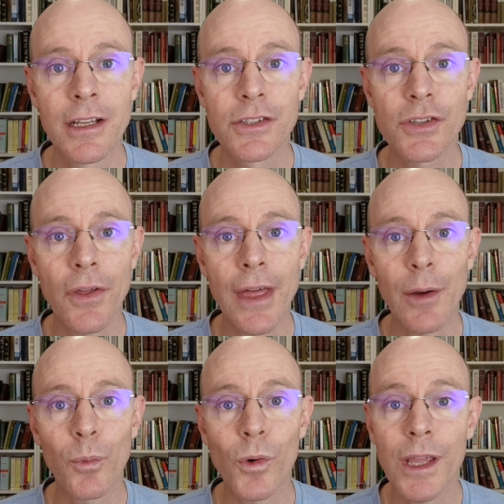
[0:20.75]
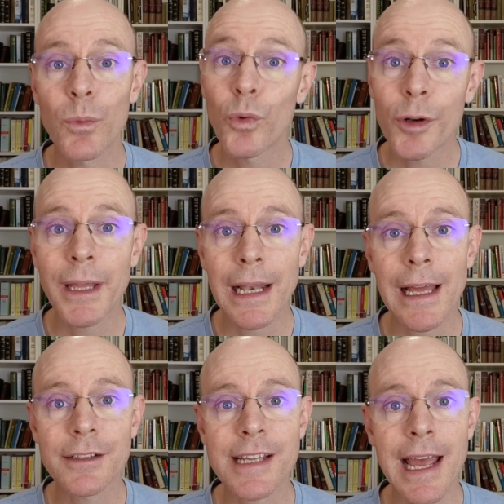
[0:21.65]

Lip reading: so that we would be allowed to